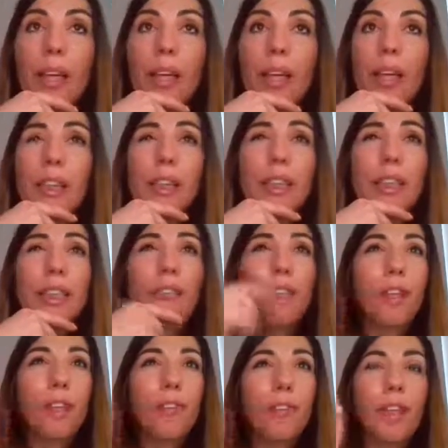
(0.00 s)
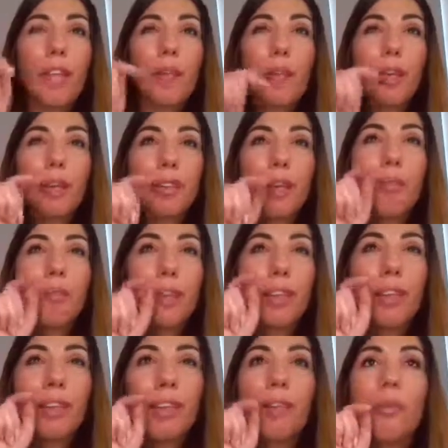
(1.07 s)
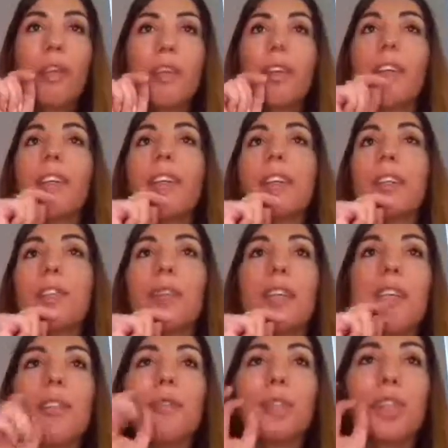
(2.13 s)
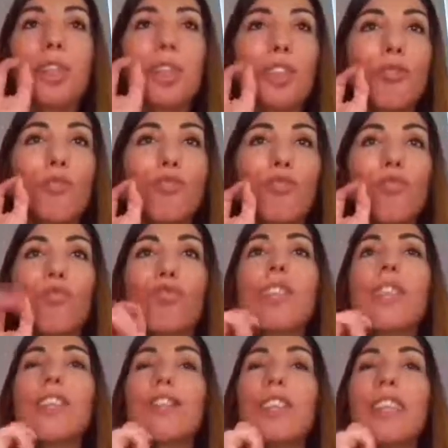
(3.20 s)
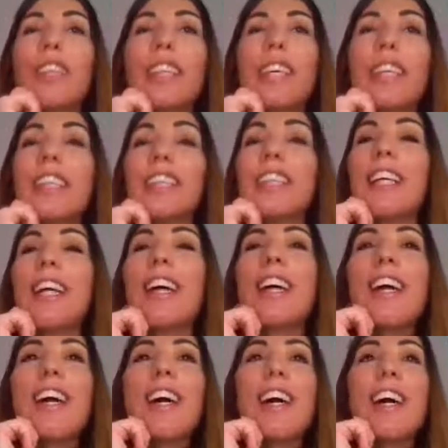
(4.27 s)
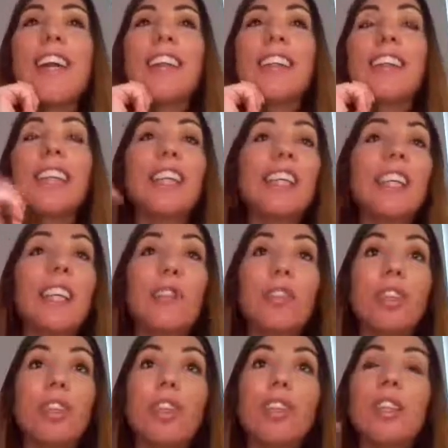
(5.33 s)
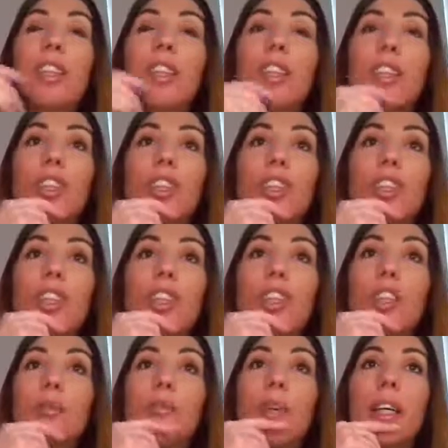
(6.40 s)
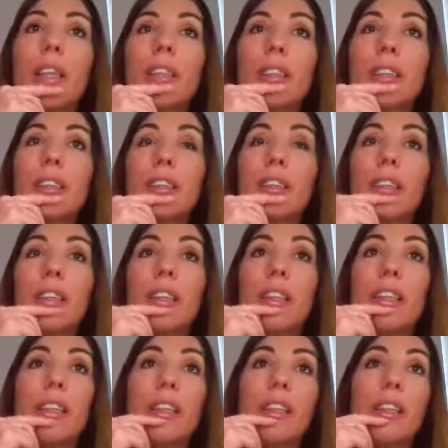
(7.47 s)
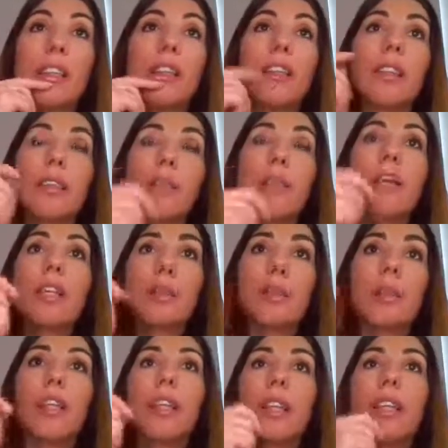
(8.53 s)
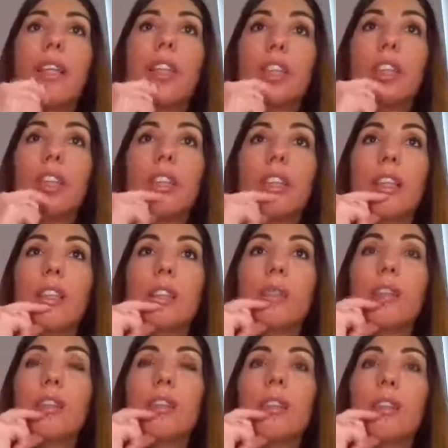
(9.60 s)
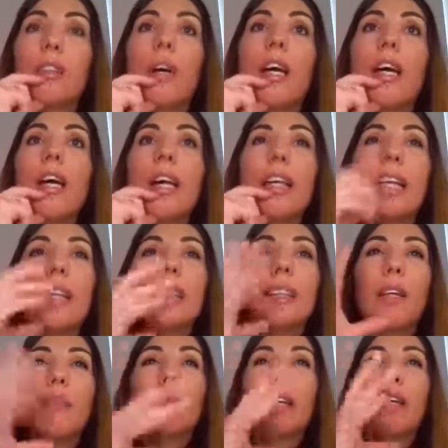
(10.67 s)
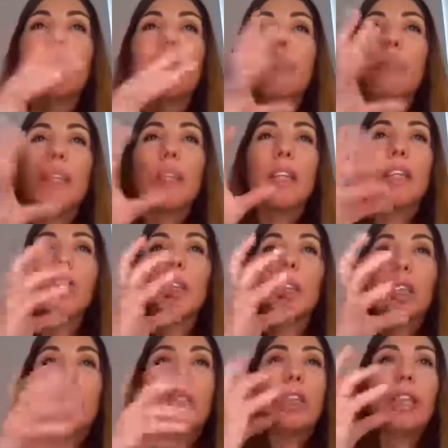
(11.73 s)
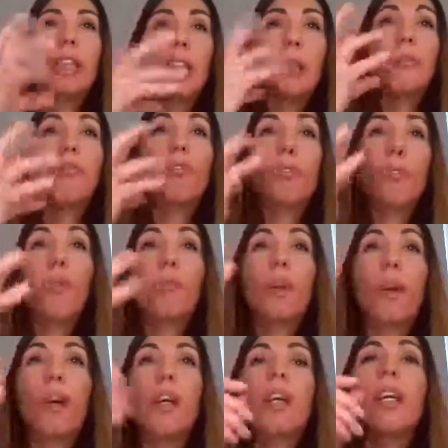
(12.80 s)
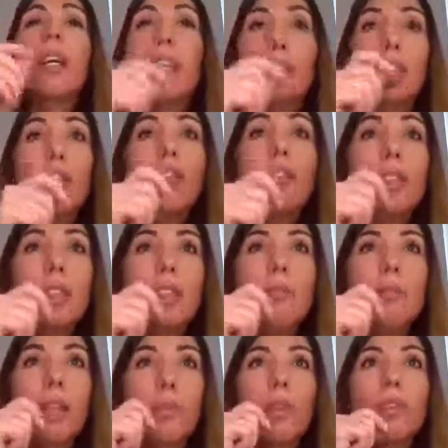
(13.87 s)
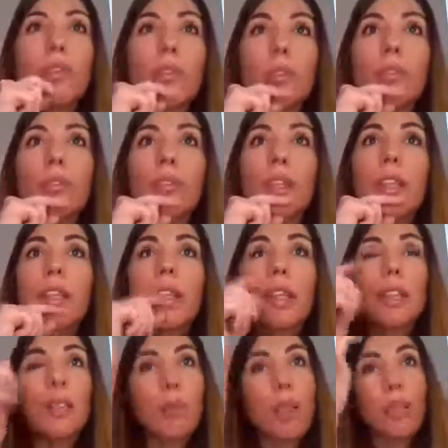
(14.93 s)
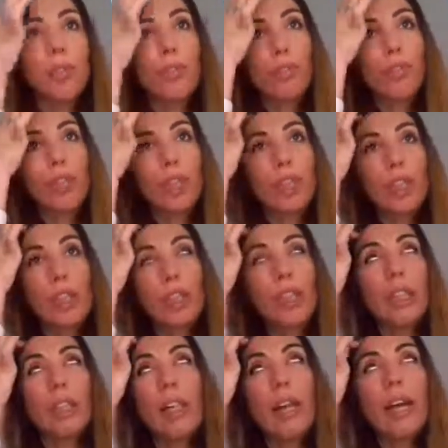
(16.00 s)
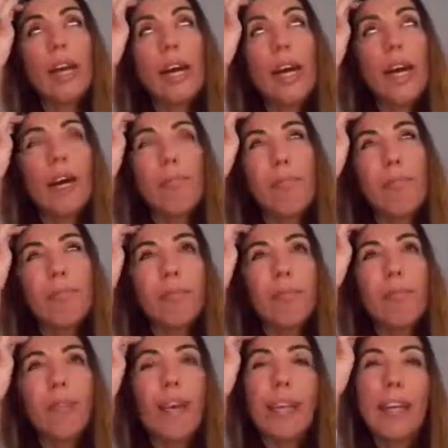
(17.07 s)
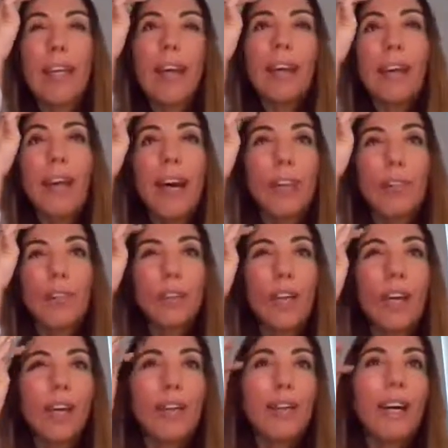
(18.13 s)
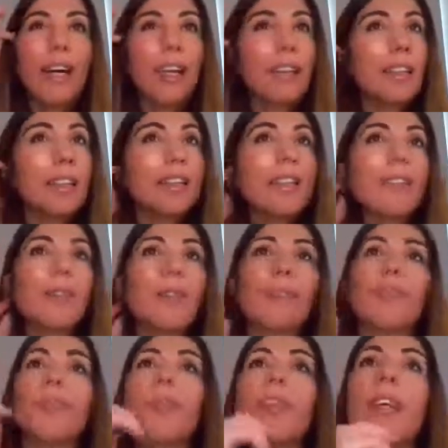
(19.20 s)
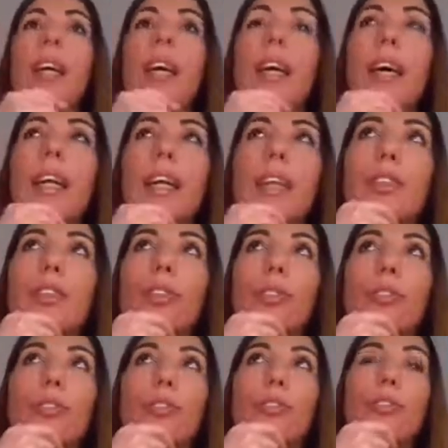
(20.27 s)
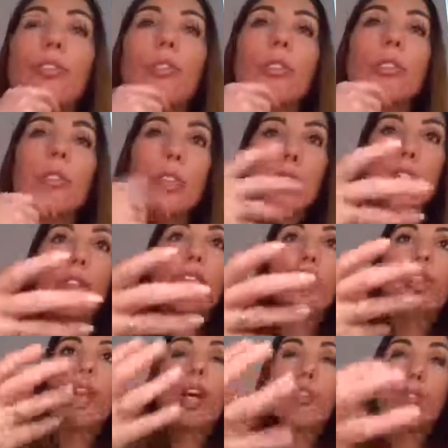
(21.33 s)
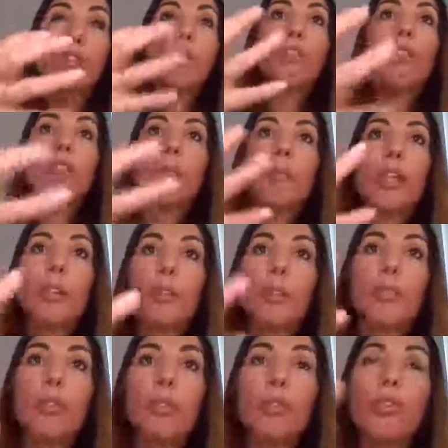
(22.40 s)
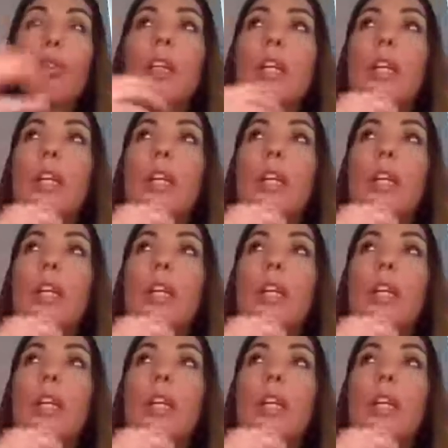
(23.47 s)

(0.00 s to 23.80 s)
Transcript: And these fluffy eyebrows I'm loving with her as well, which is really nice. And Tina Davis, she combines the microblading and the shading as well. So that's something, the blading shade, it came from her. She uses a manual tool as well to do the shading. Again, I try that, and I do teach how to use the manual tool,